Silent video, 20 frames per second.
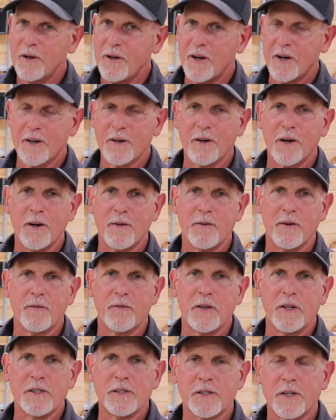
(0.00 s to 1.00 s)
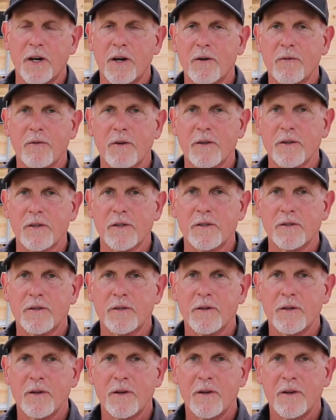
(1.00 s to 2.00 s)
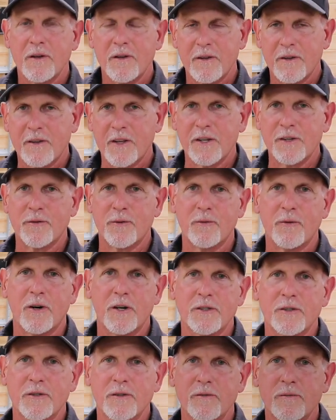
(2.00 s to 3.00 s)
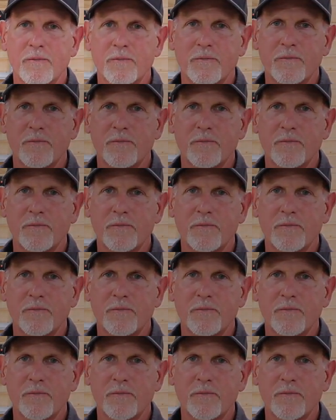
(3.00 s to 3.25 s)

I'd love it if you'd share it with us. Thanks for watching.